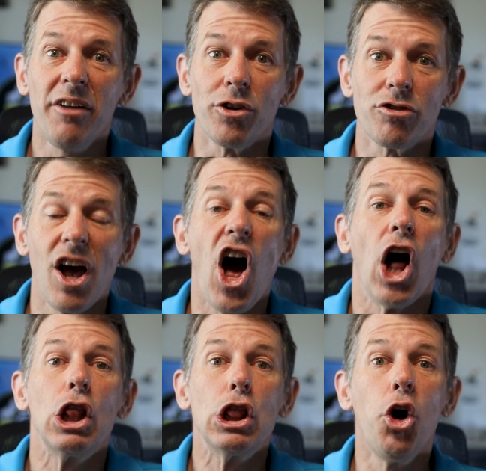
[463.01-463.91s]
others.
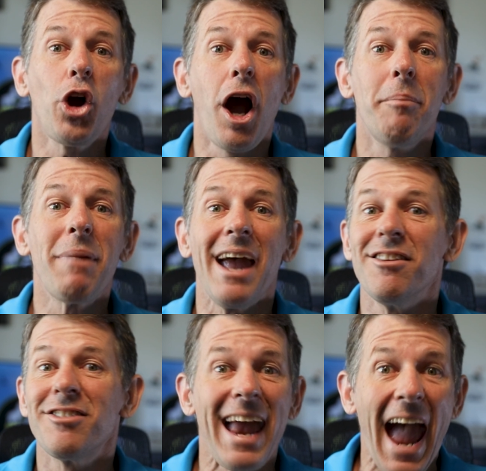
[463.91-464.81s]
Look up
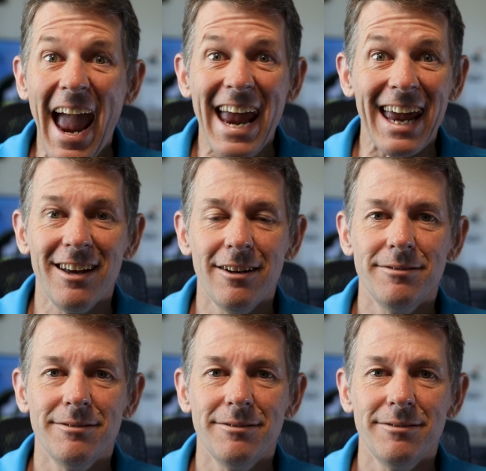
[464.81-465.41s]
and say, hey.